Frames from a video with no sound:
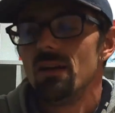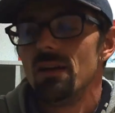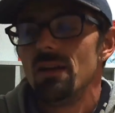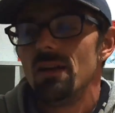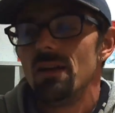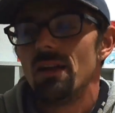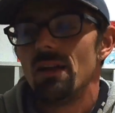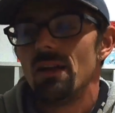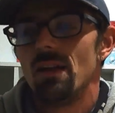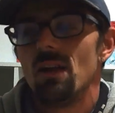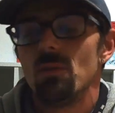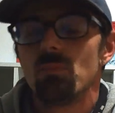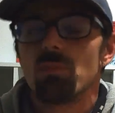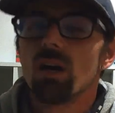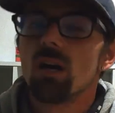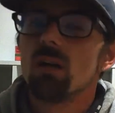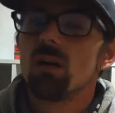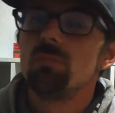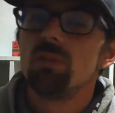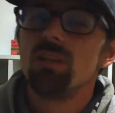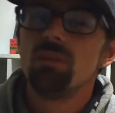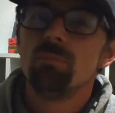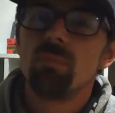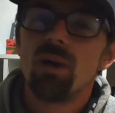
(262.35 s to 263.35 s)
and probably
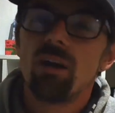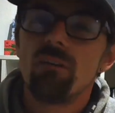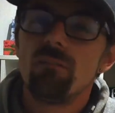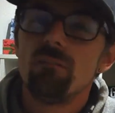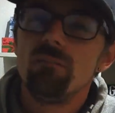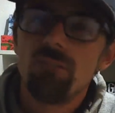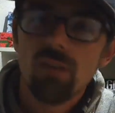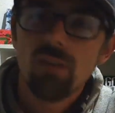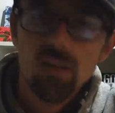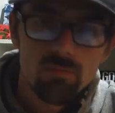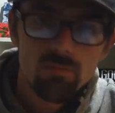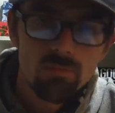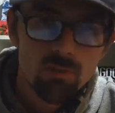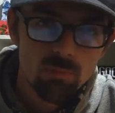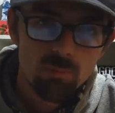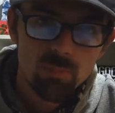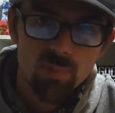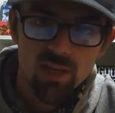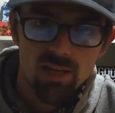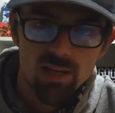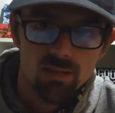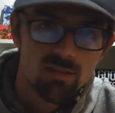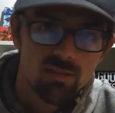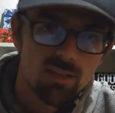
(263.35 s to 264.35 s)
my favorite bait
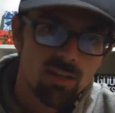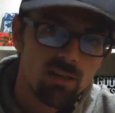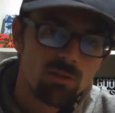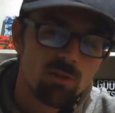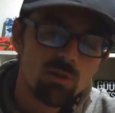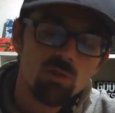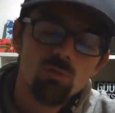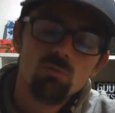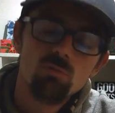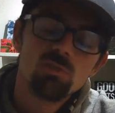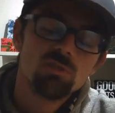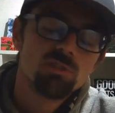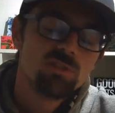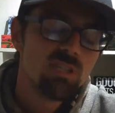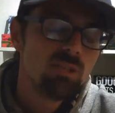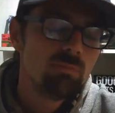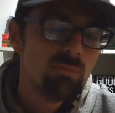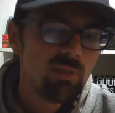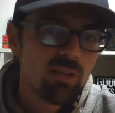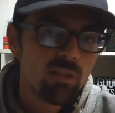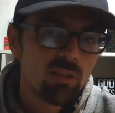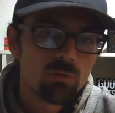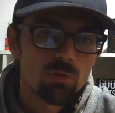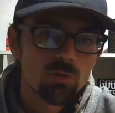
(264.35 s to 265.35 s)
that you will see me
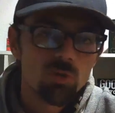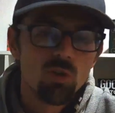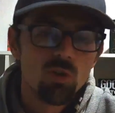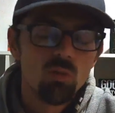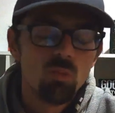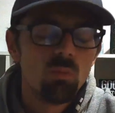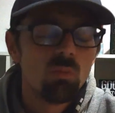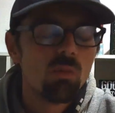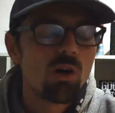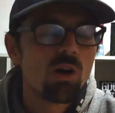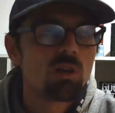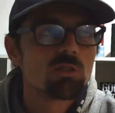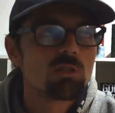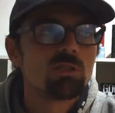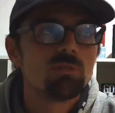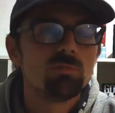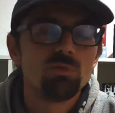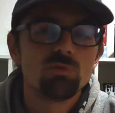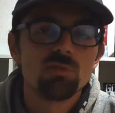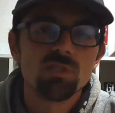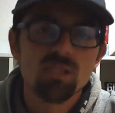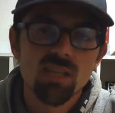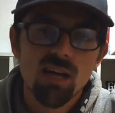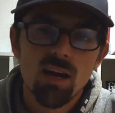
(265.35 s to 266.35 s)
throw multiple
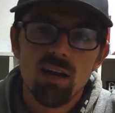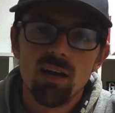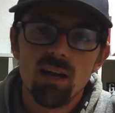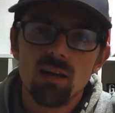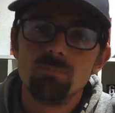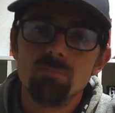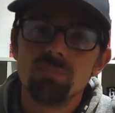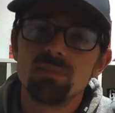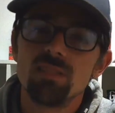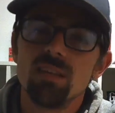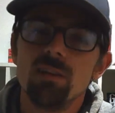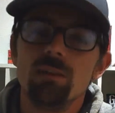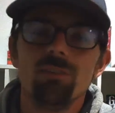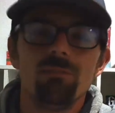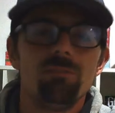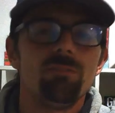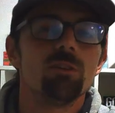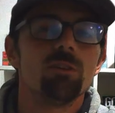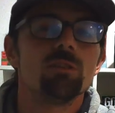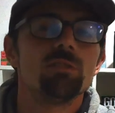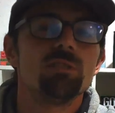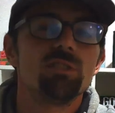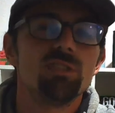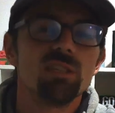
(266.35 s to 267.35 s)
times, and if you're
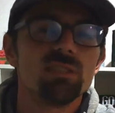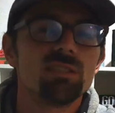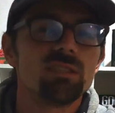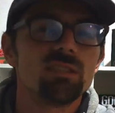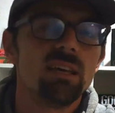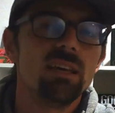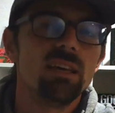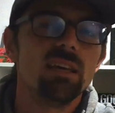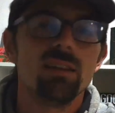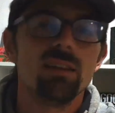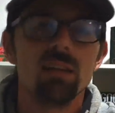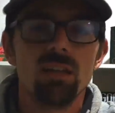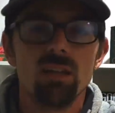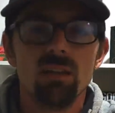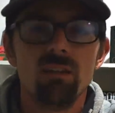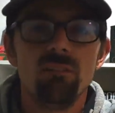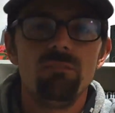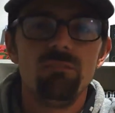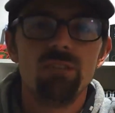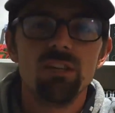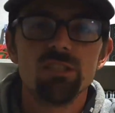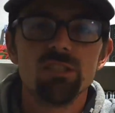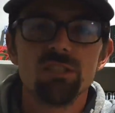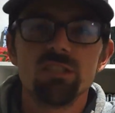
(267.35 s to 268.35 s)
just getting into
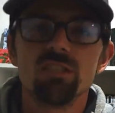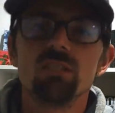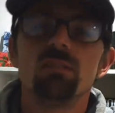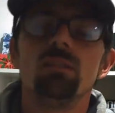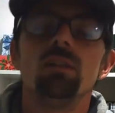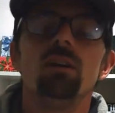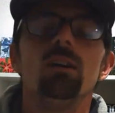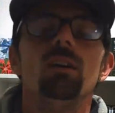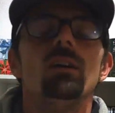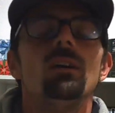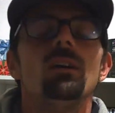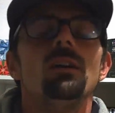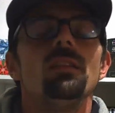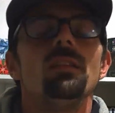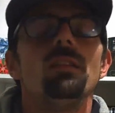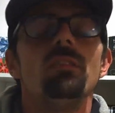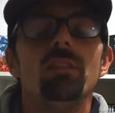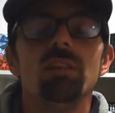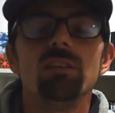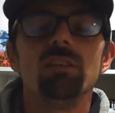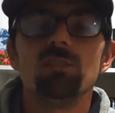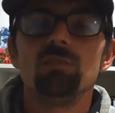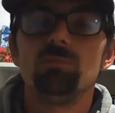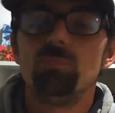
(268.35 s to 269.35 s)
fishing, this
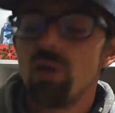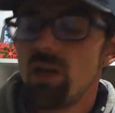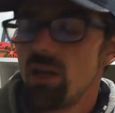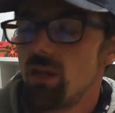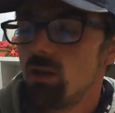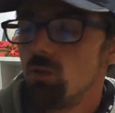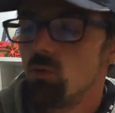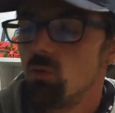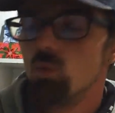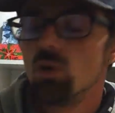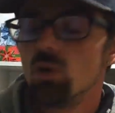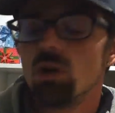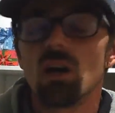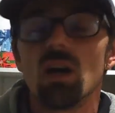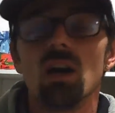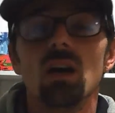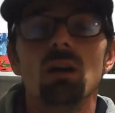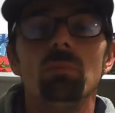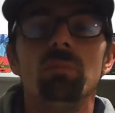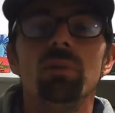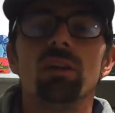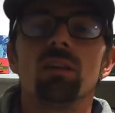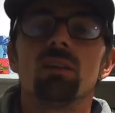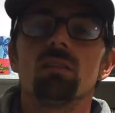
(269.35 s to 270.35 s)
bait will come
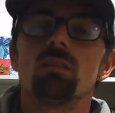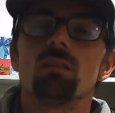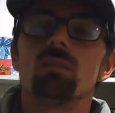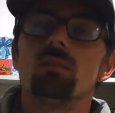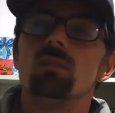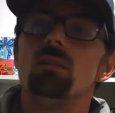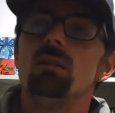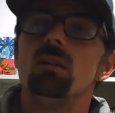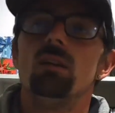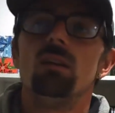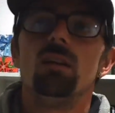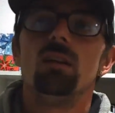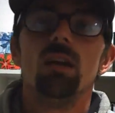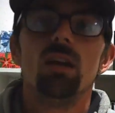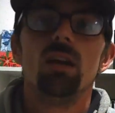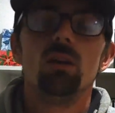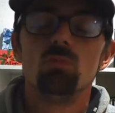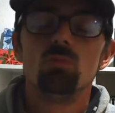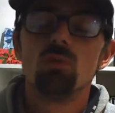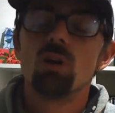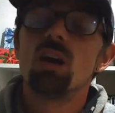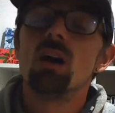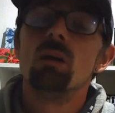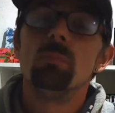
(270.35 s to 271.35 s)
in. It will
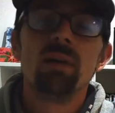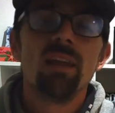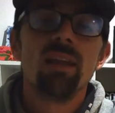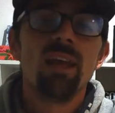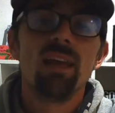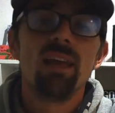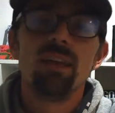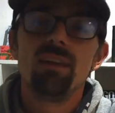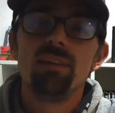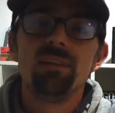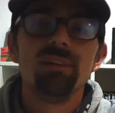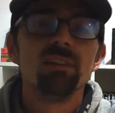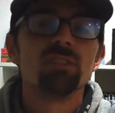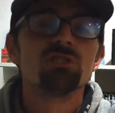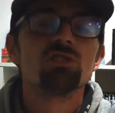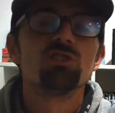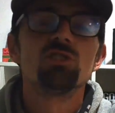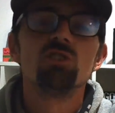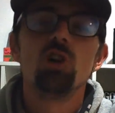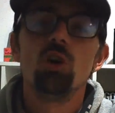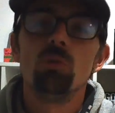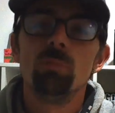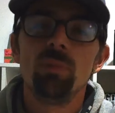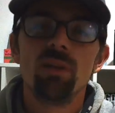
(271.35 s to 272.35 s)
come in handy in so
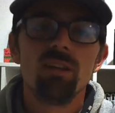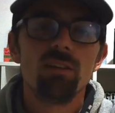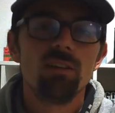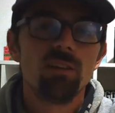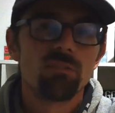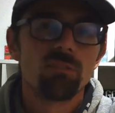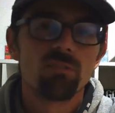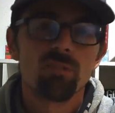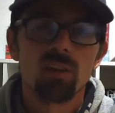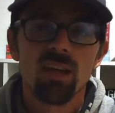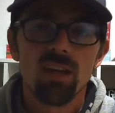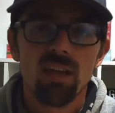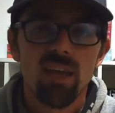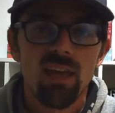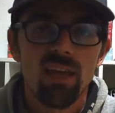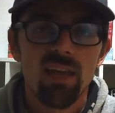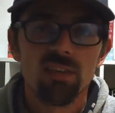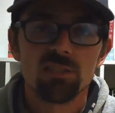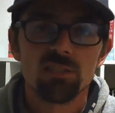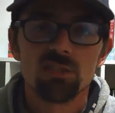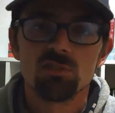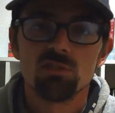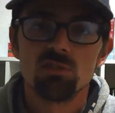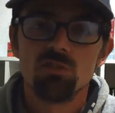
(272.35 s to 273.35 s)
many different
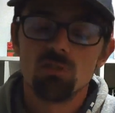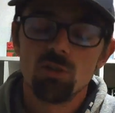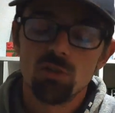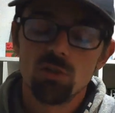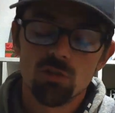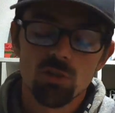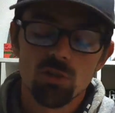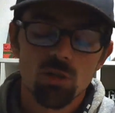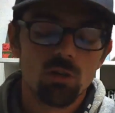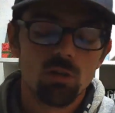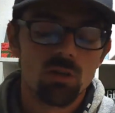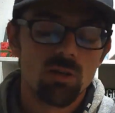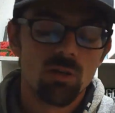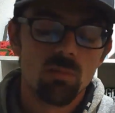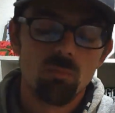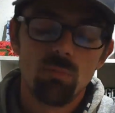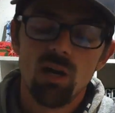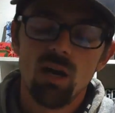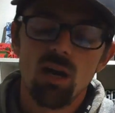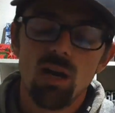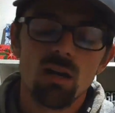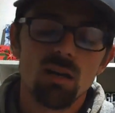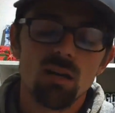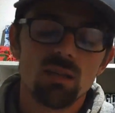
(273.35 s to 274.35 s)
occasions. You can throw it in
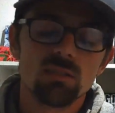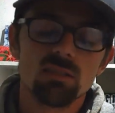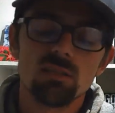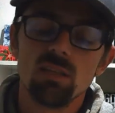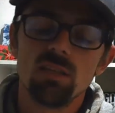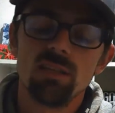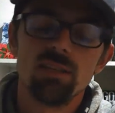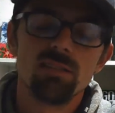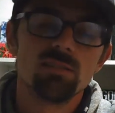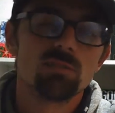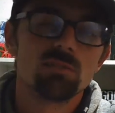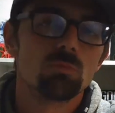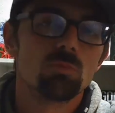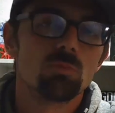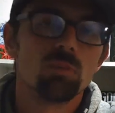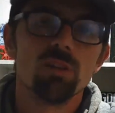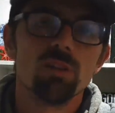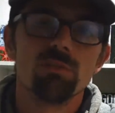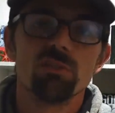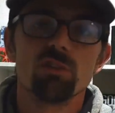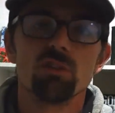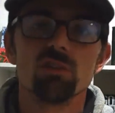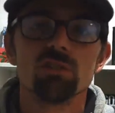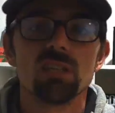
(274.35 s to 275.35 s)
ponds, lakes,
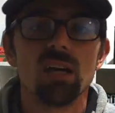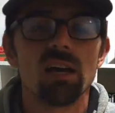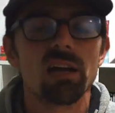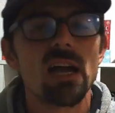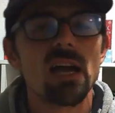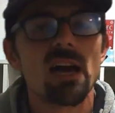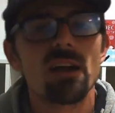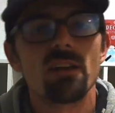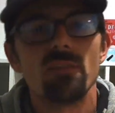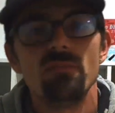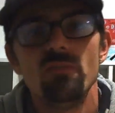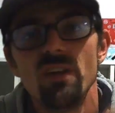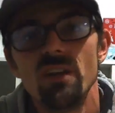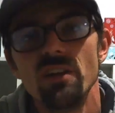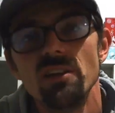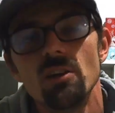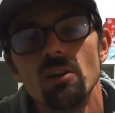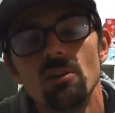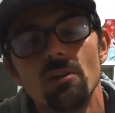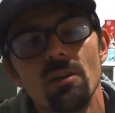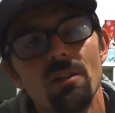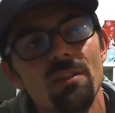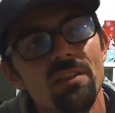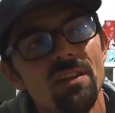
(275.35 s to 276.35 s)
rivers. I got a video to
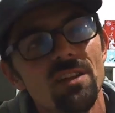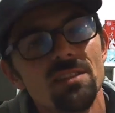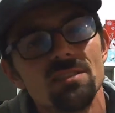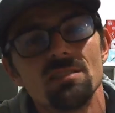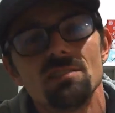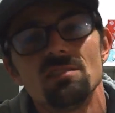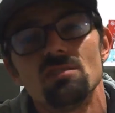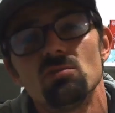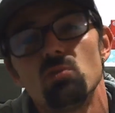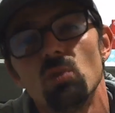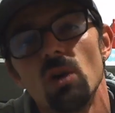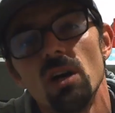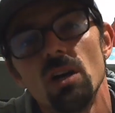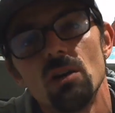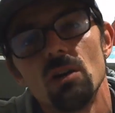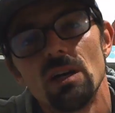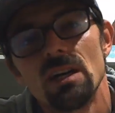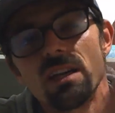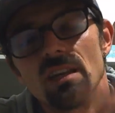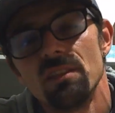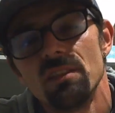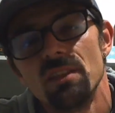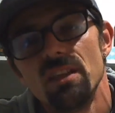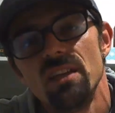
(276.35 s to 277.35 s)
this as well I can
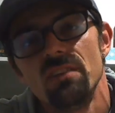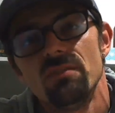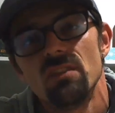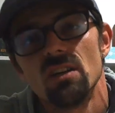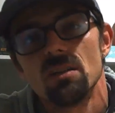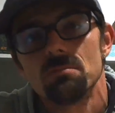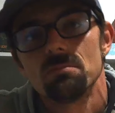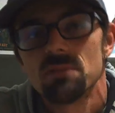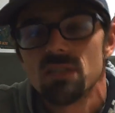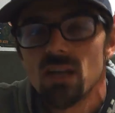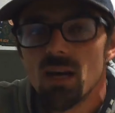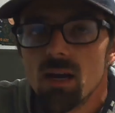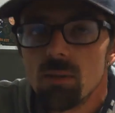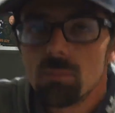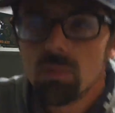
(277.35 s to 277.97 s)
leave up top.